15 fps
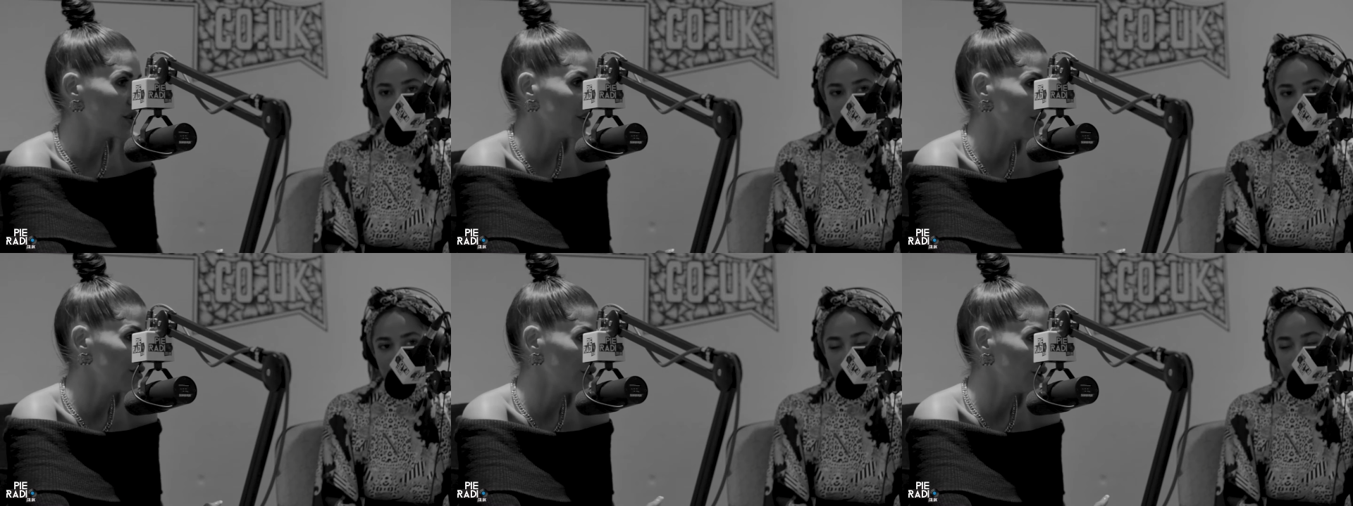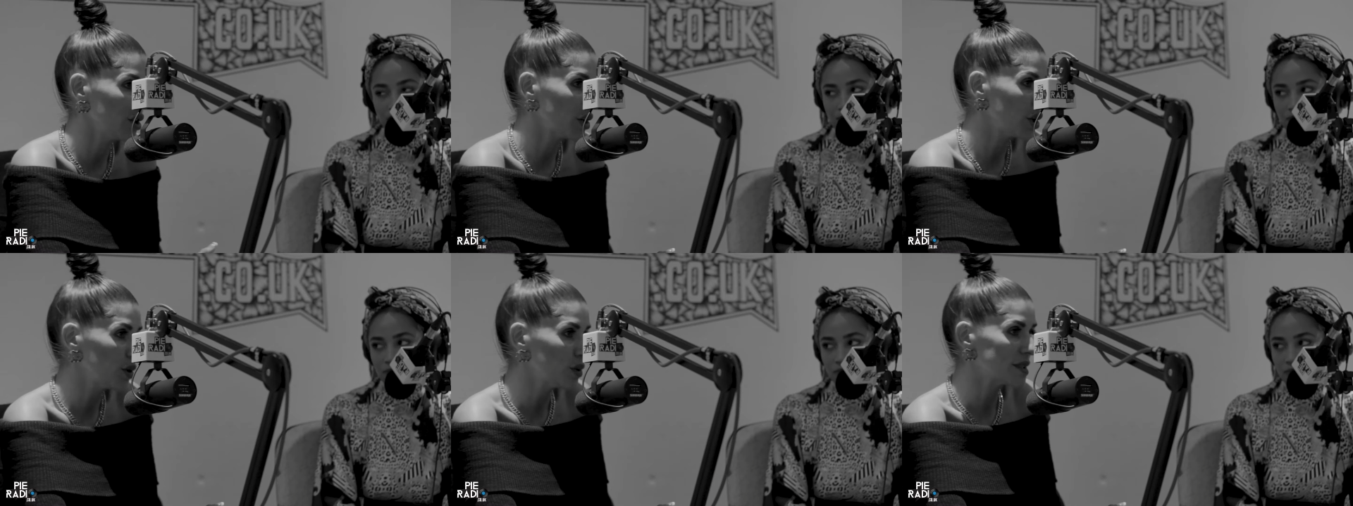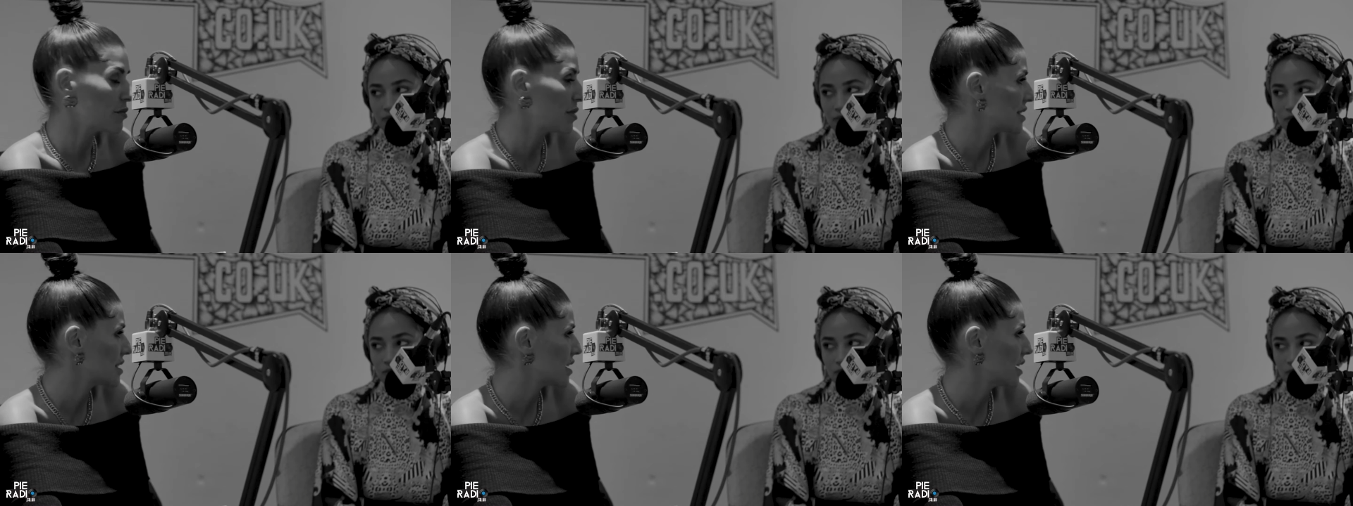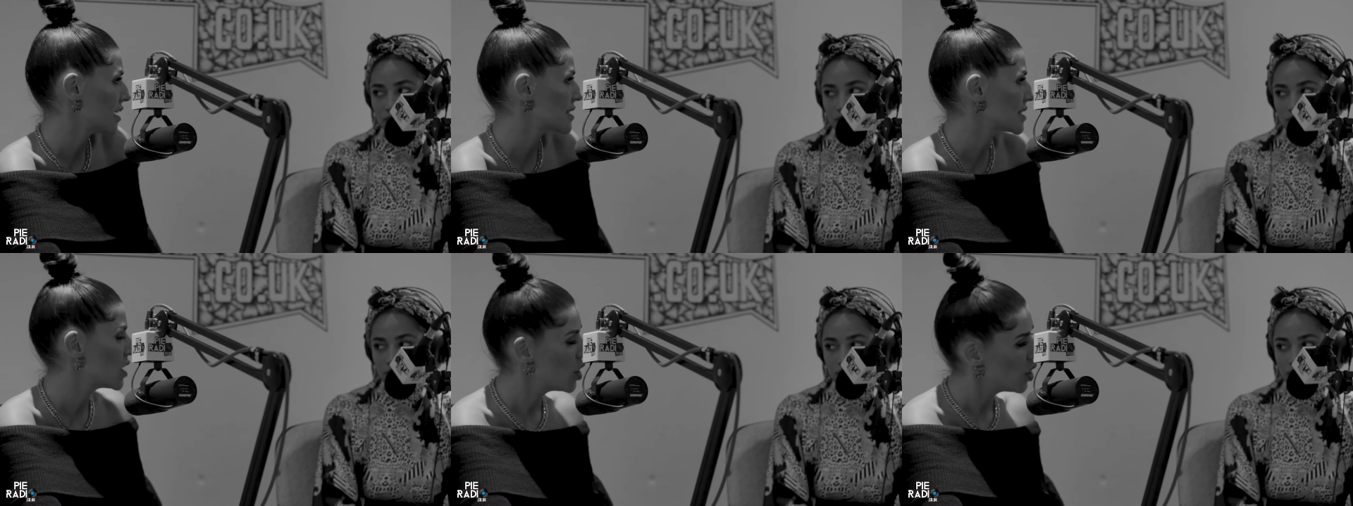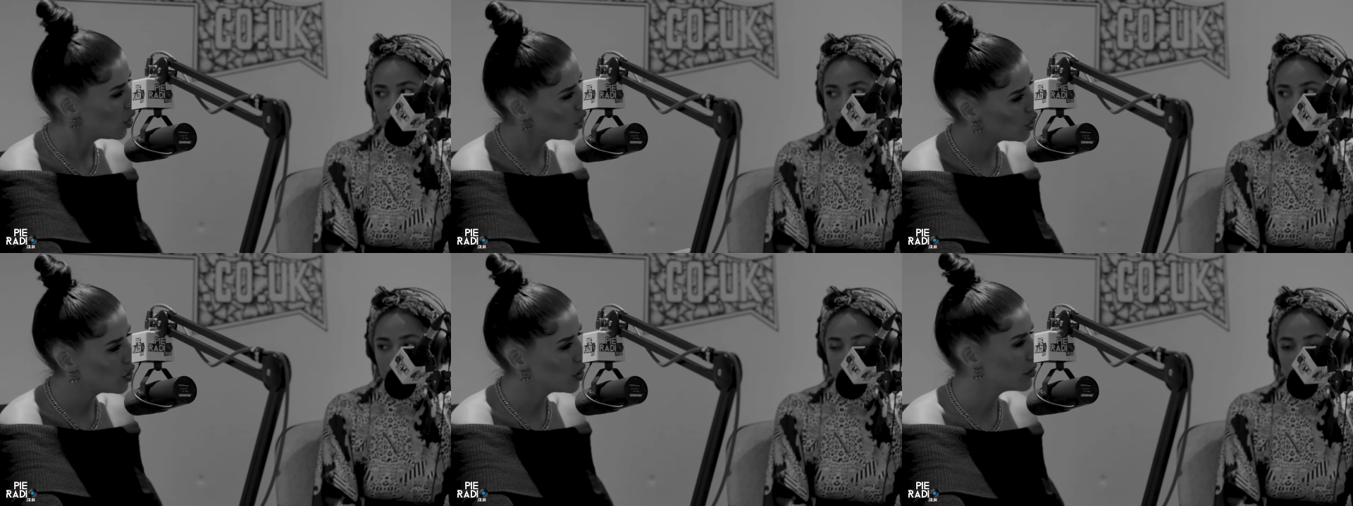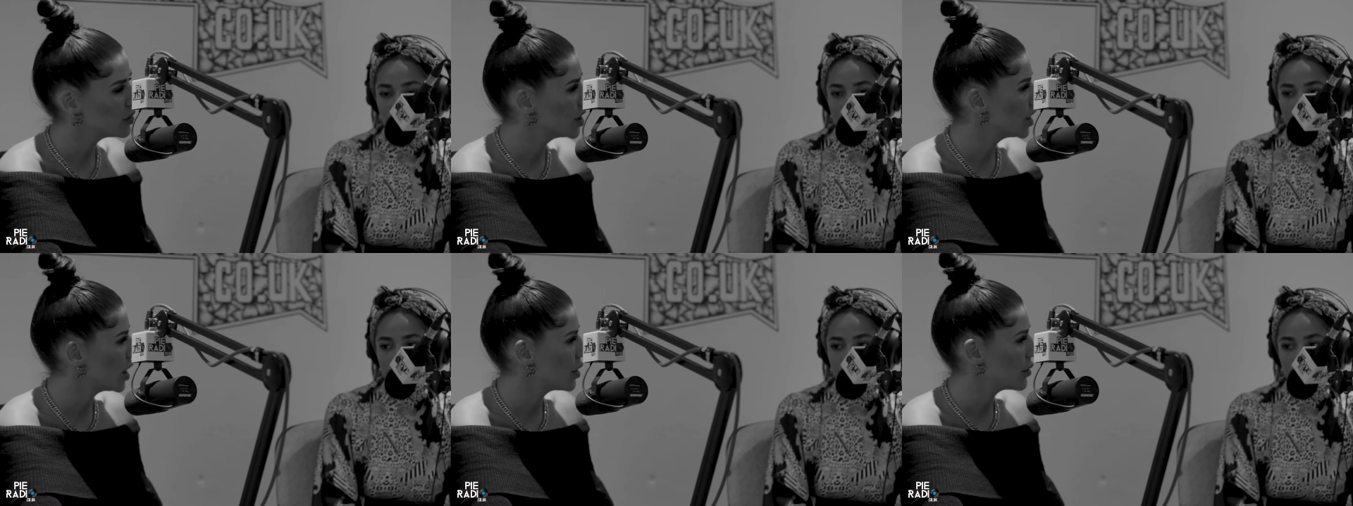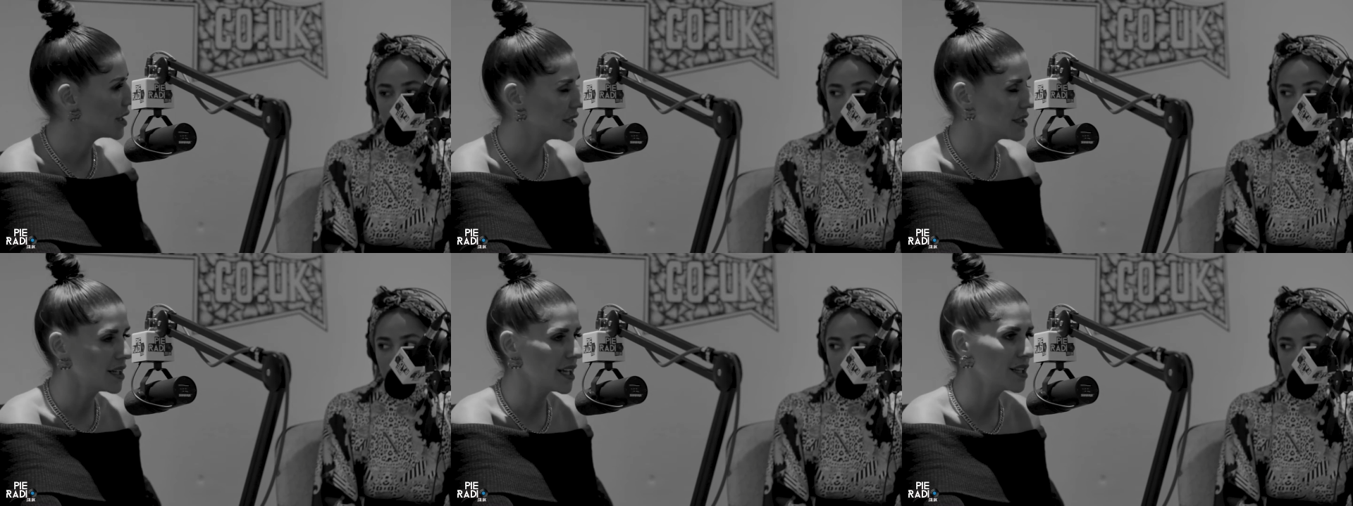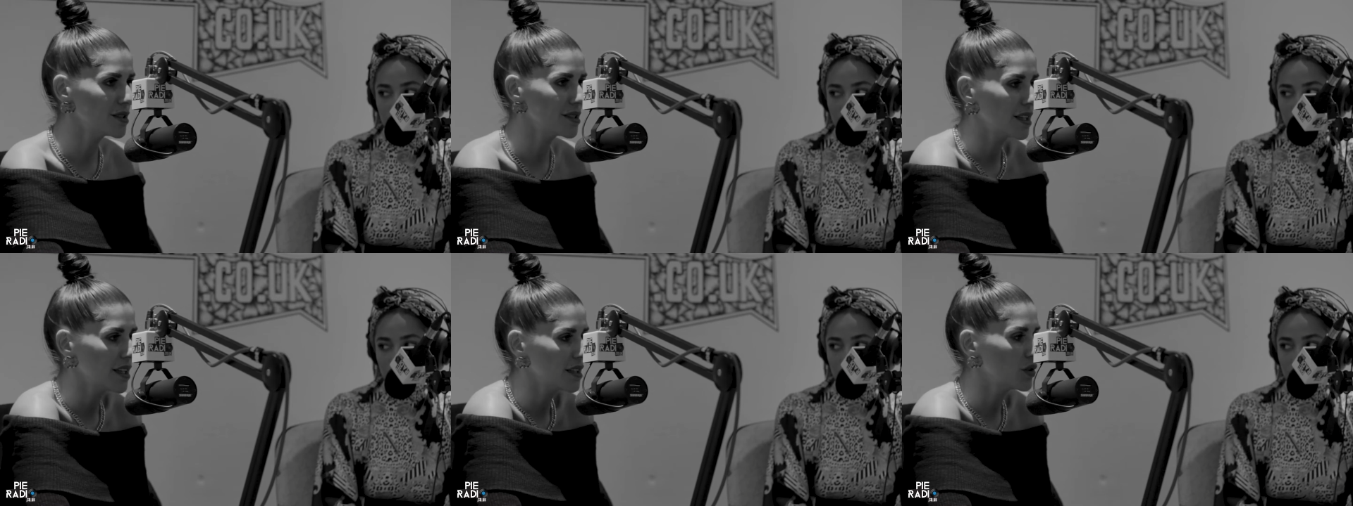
Speaker 1: so you, you lose the business. Or, you know, in, in,